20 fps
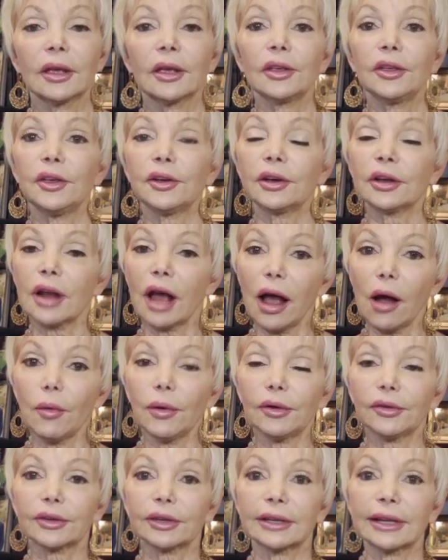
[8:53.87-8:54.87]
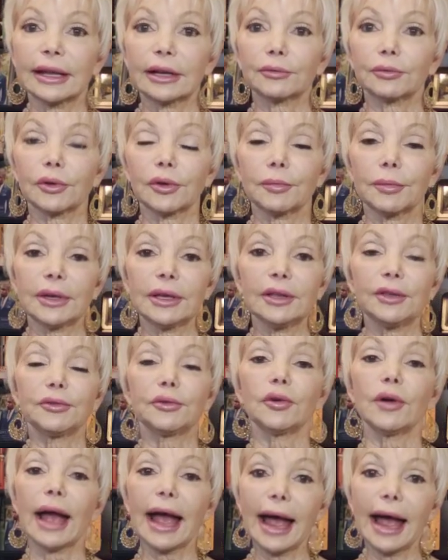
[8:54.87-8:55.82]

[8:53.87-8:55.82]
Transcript: You can always connect with me through